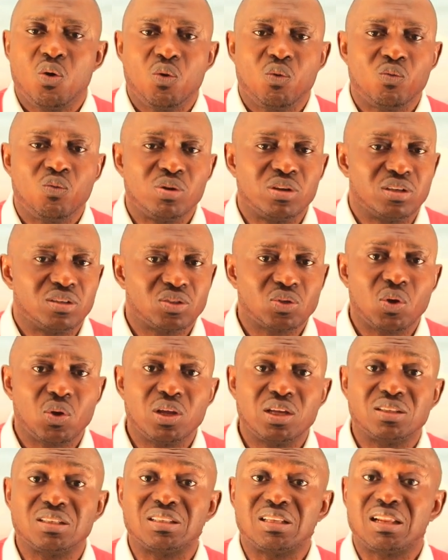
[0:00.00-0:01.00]
We saw
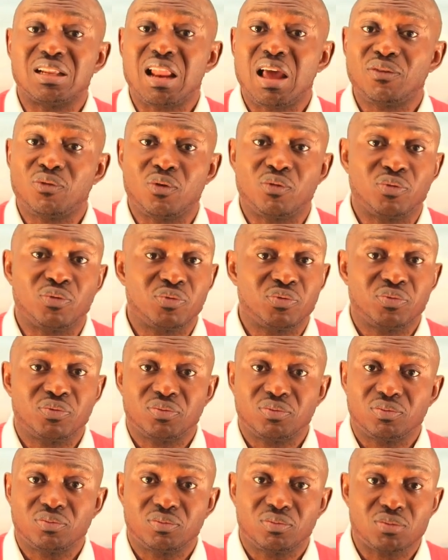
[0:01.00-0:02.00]
it in the life of
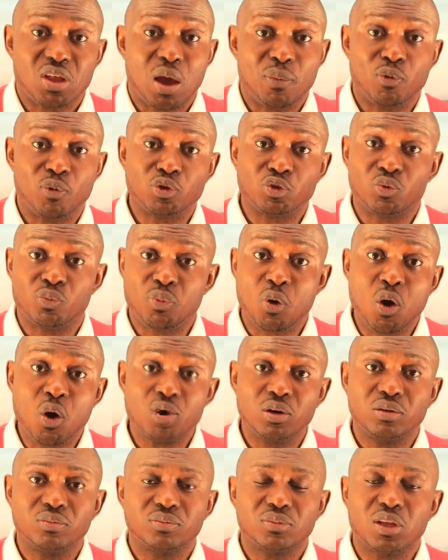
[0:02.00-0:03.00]
Apostle
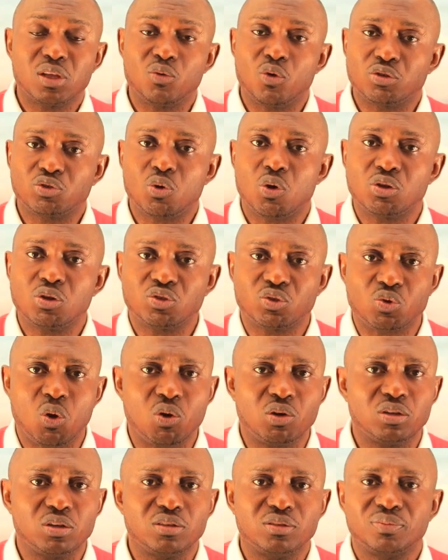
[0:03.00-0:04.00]
Paul. He was called
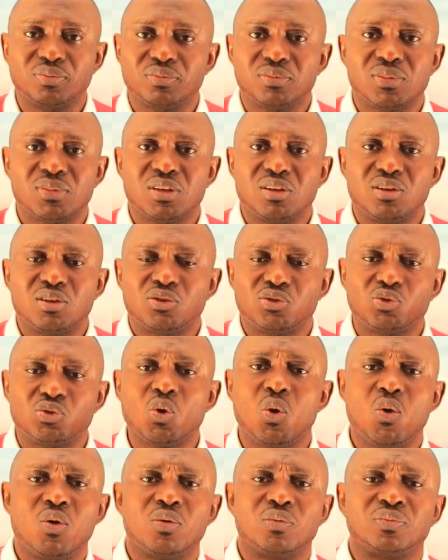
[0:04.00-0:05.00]
Saul.
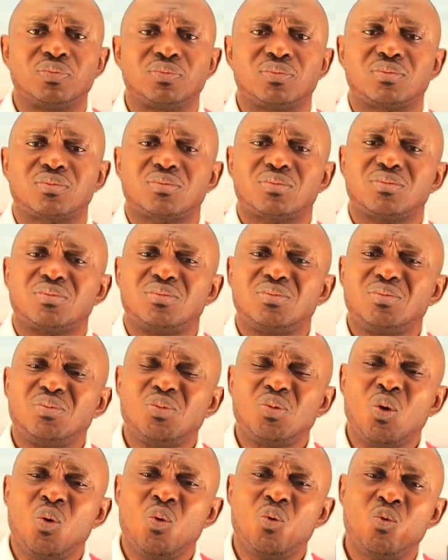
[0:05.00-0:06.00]
So
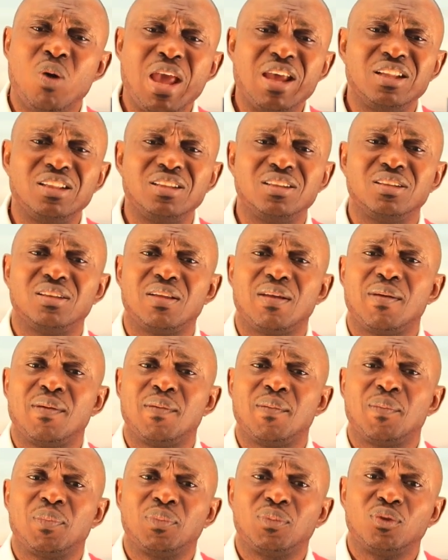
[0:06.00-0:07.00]
when
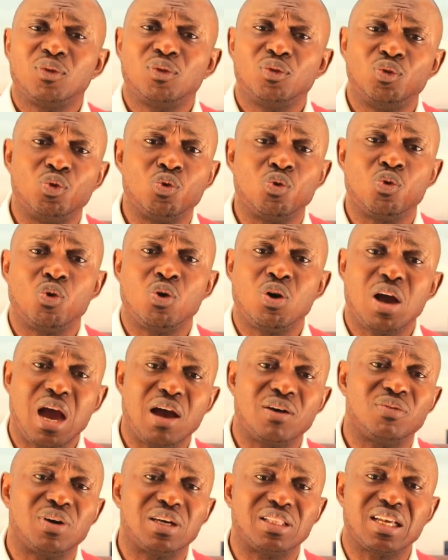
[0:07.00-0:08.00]
you
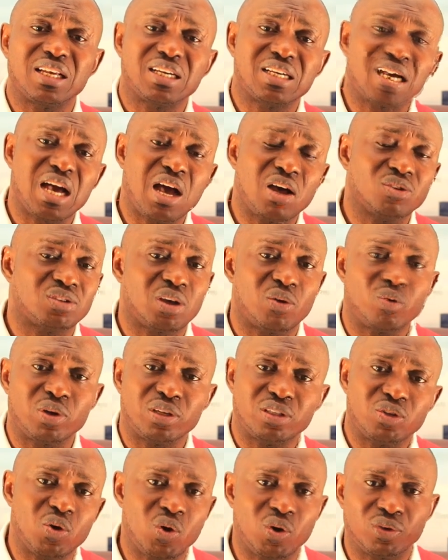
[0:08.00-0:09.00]
have an encounter
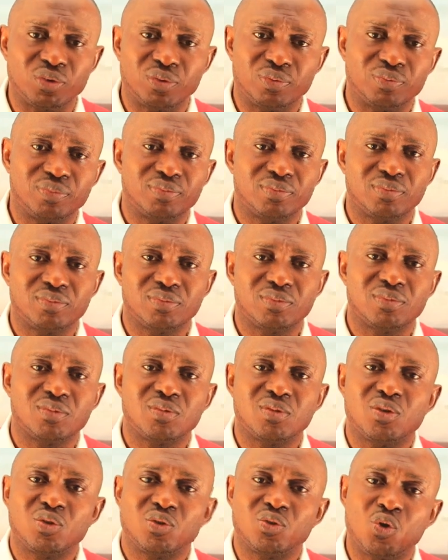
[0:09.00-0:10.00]
with God,
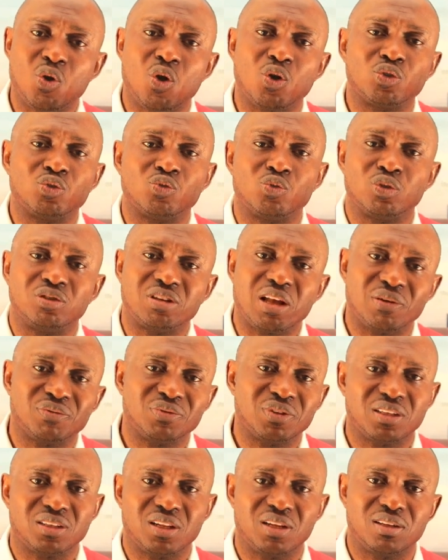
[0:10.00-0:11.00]
God will
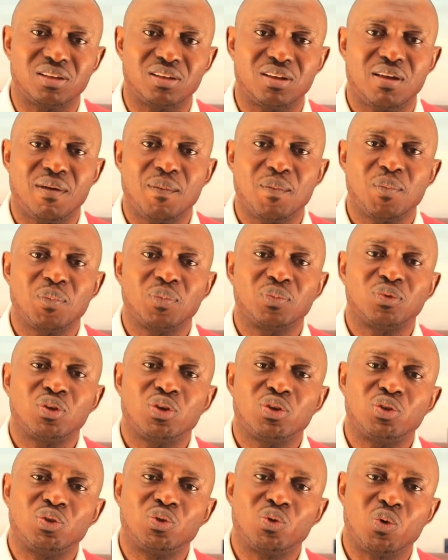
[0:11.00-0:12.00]
definitely,
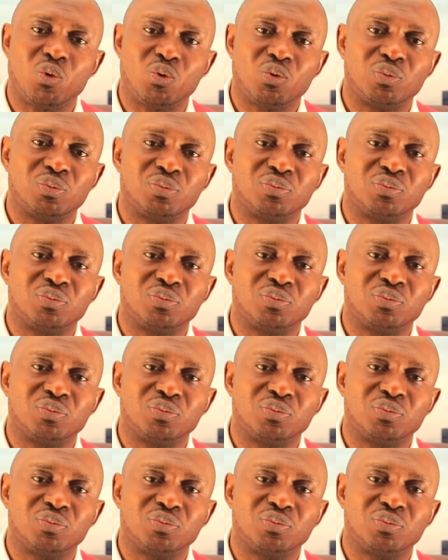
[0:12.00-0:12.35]
you know,